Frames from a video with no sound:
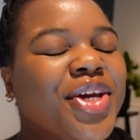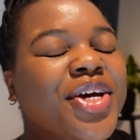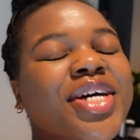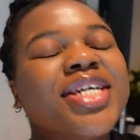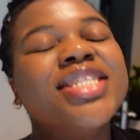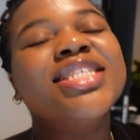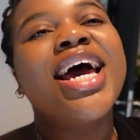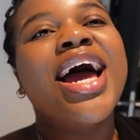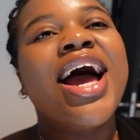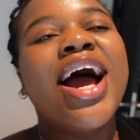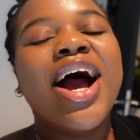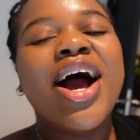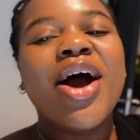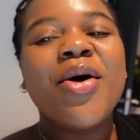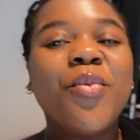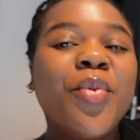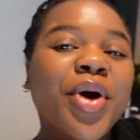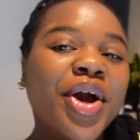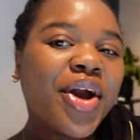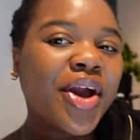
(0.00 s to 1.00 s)
good.
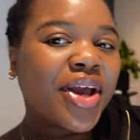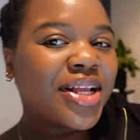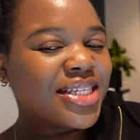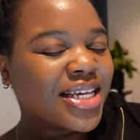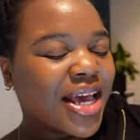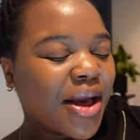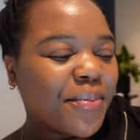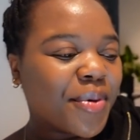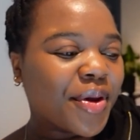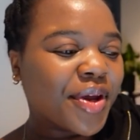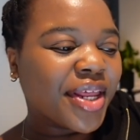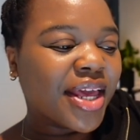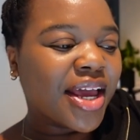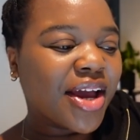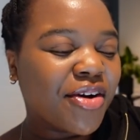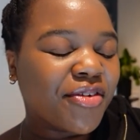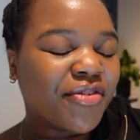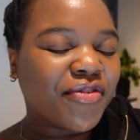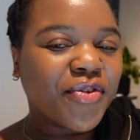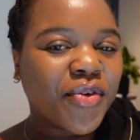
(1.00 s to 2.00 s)
And we're going to
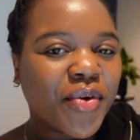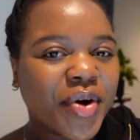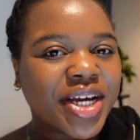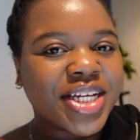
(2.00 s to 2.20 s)
Cambodia for